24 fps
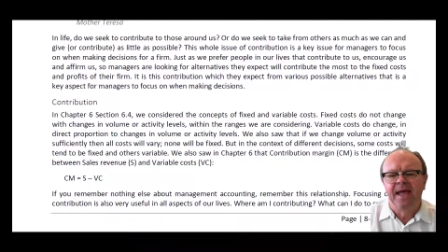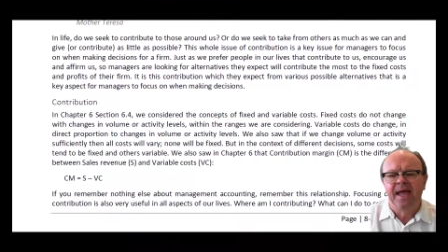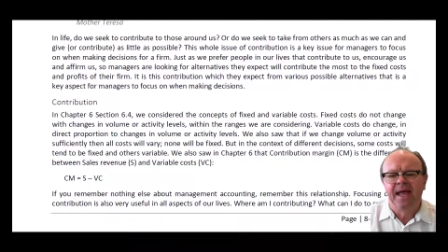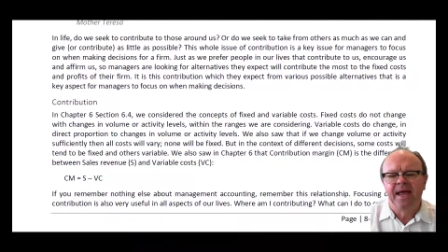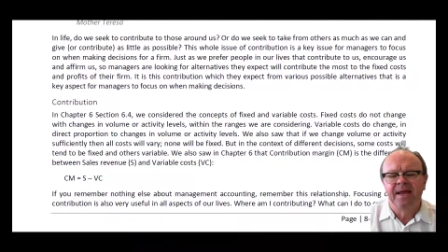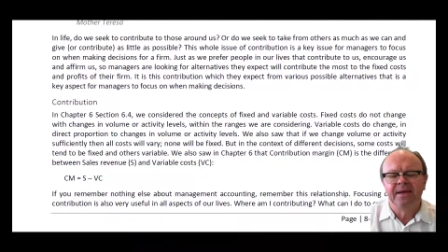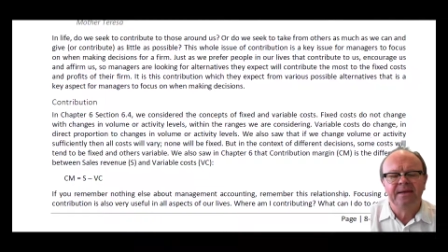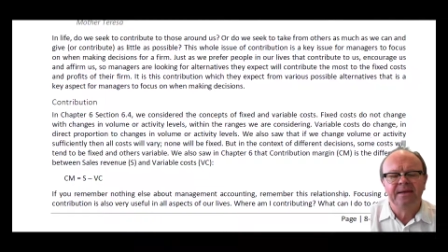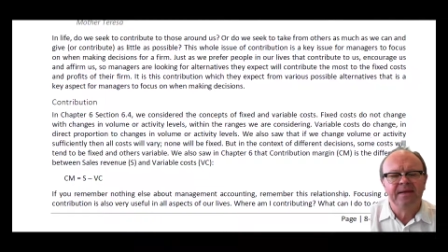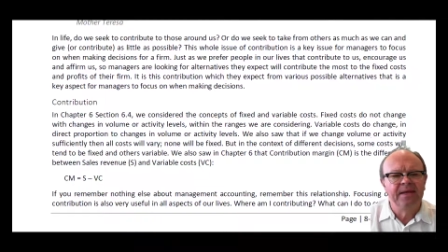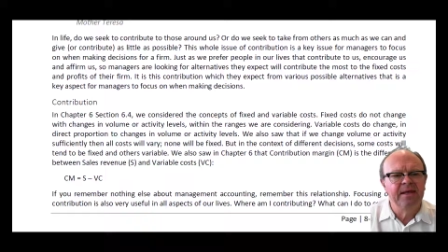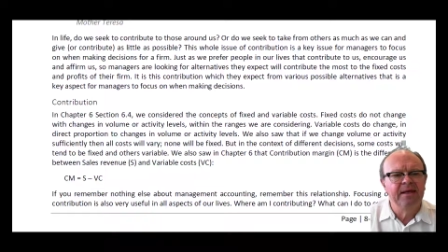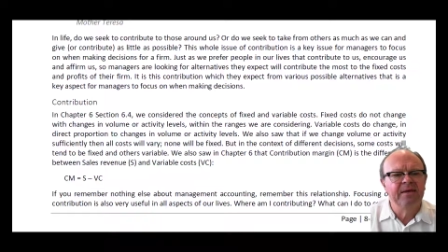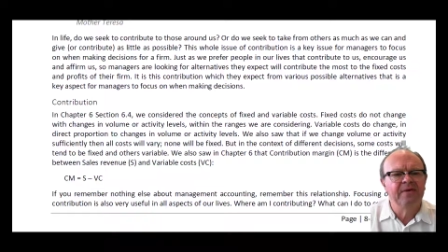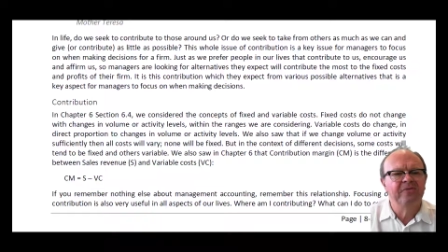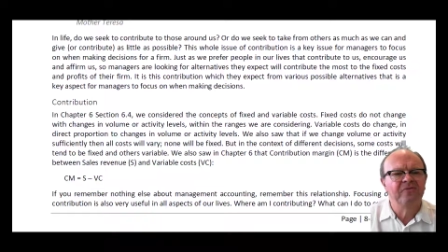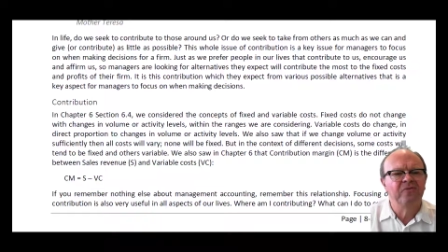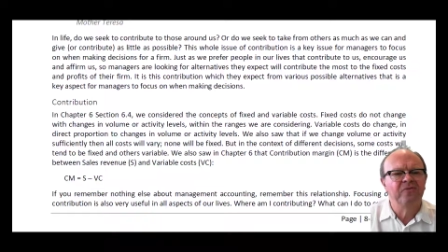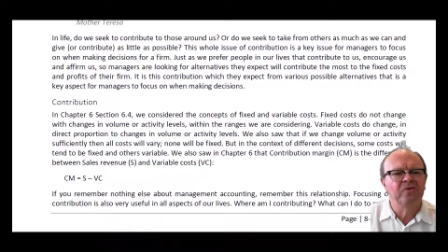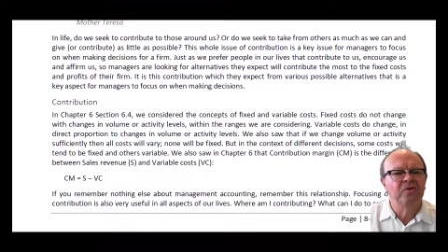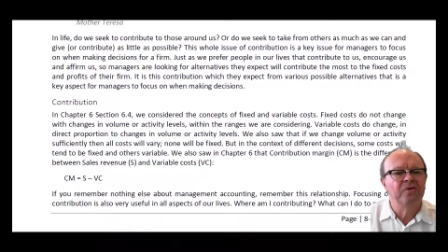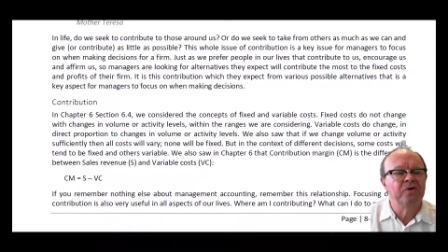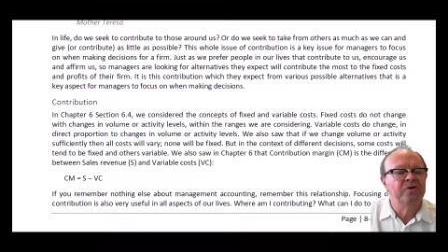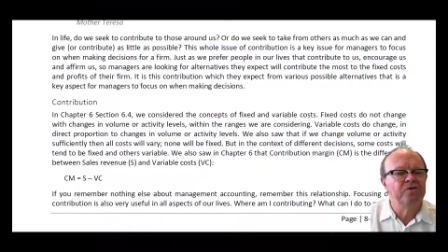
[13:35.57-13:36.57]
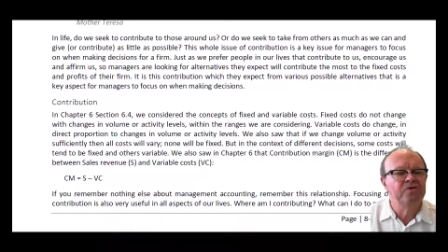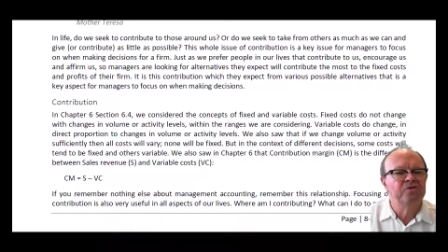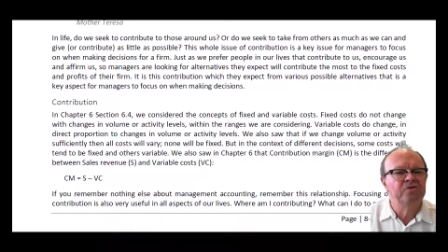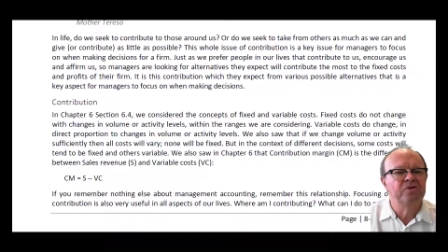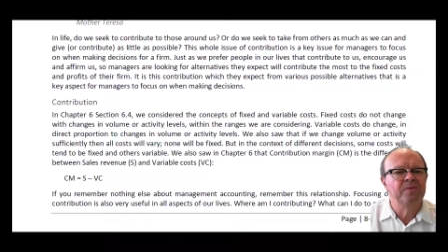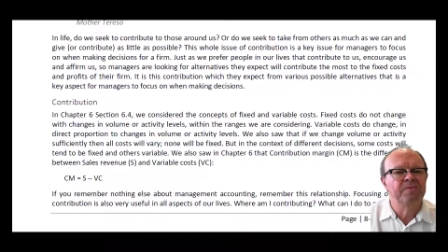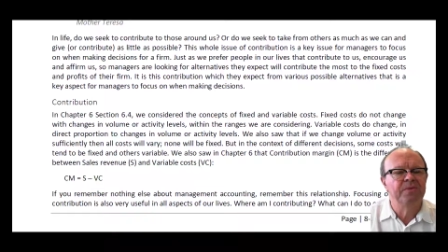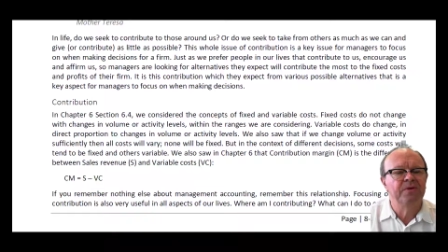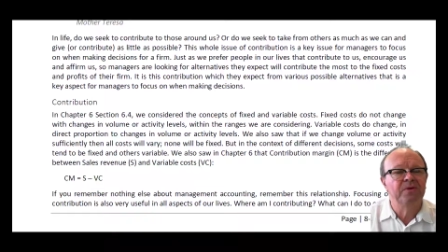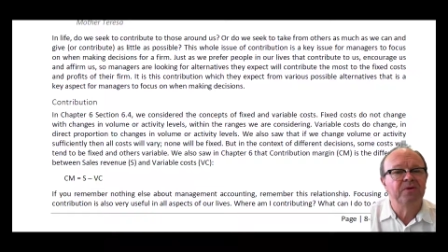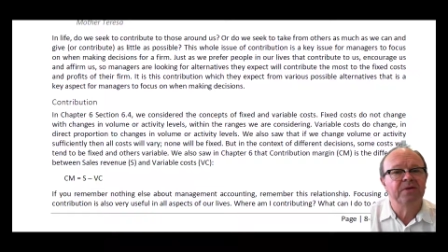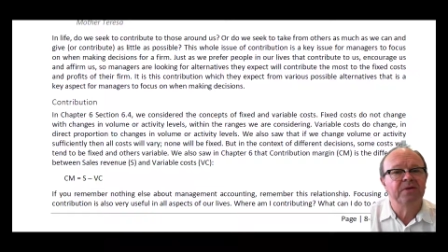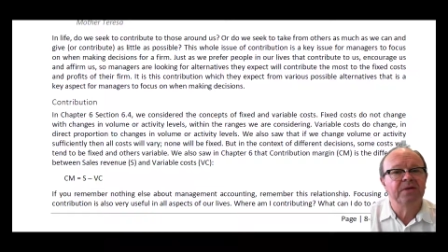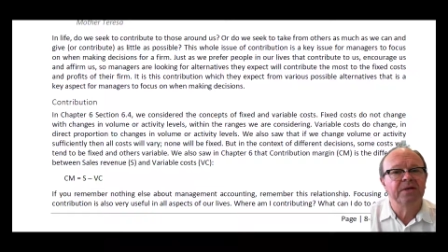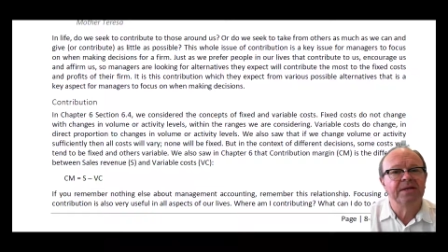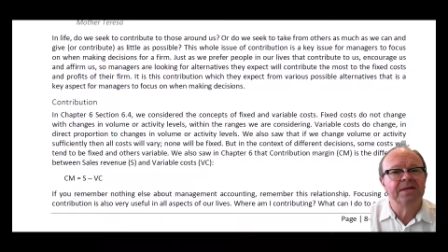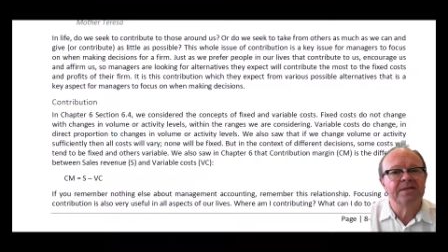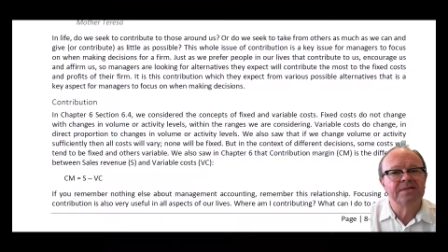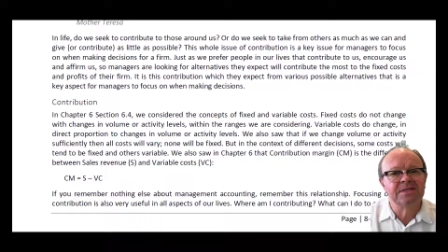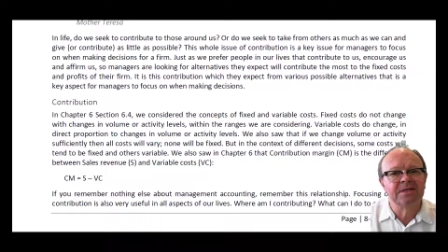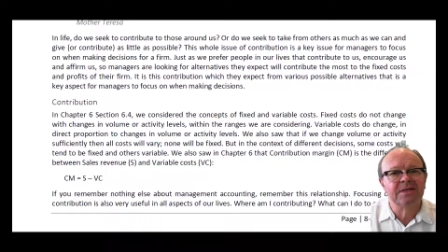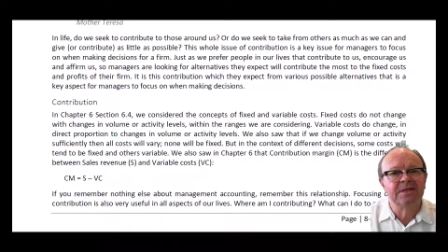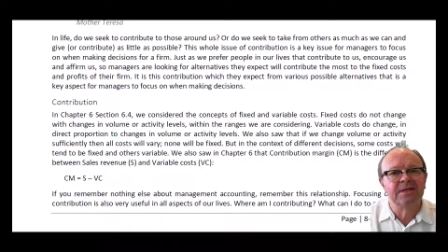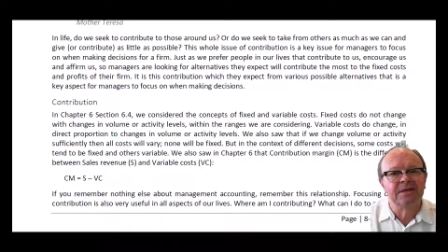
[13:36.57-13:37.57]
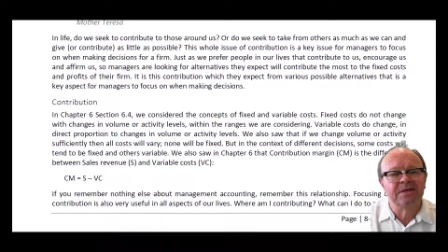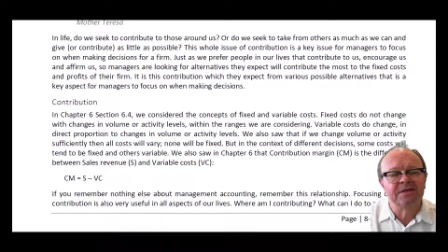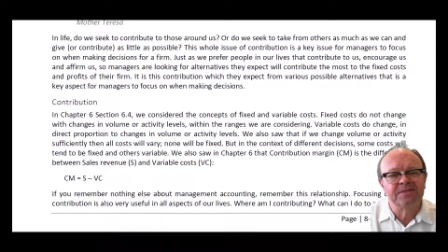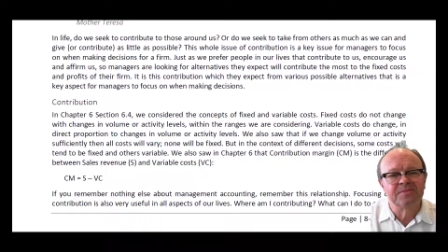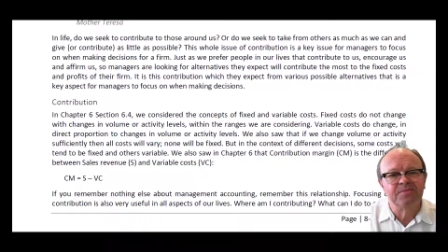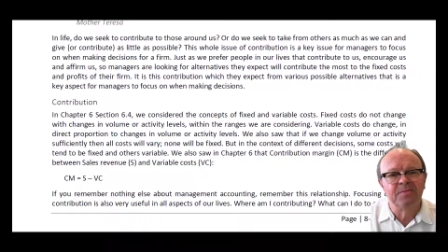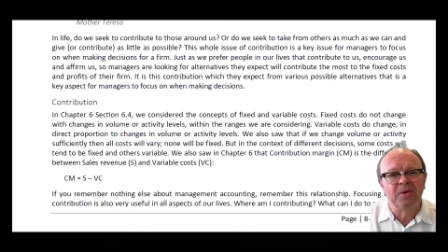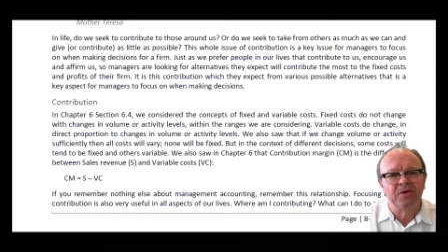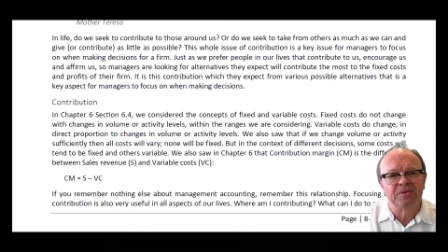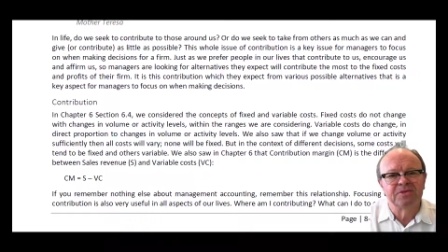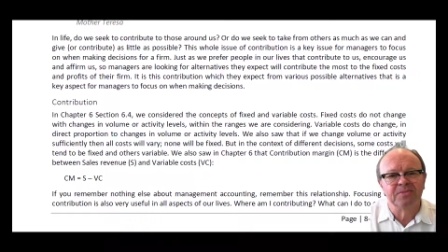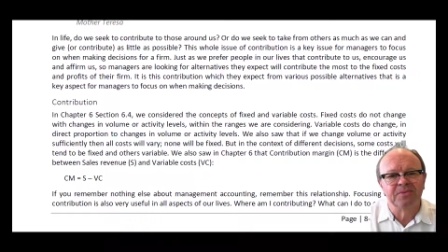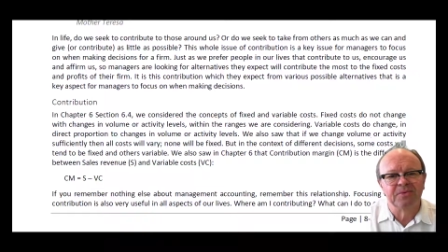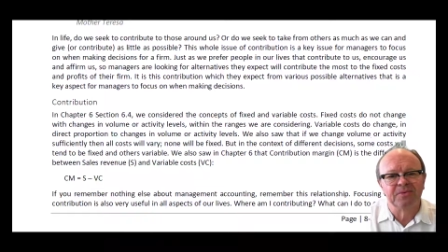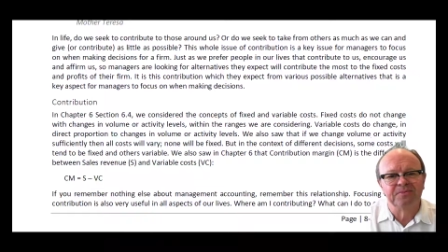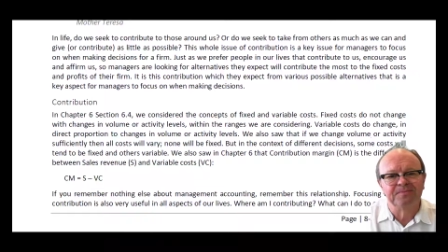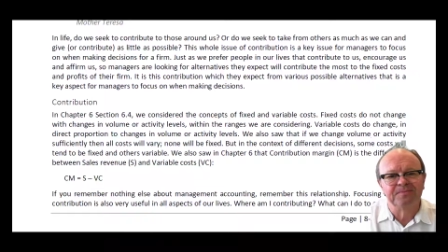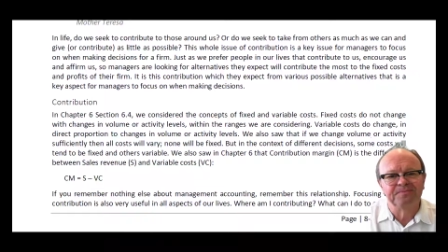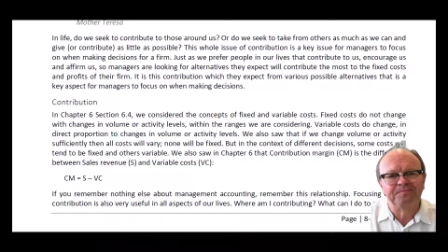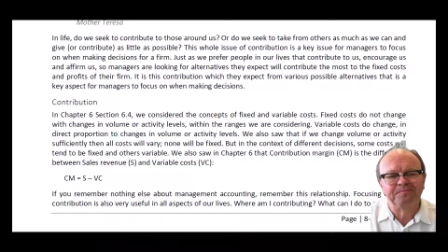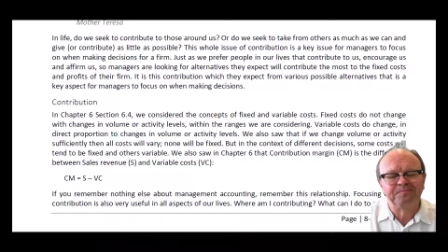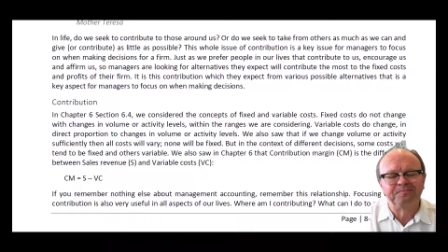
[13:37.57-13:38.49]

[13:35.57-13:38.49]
and give or contribute as little as possible?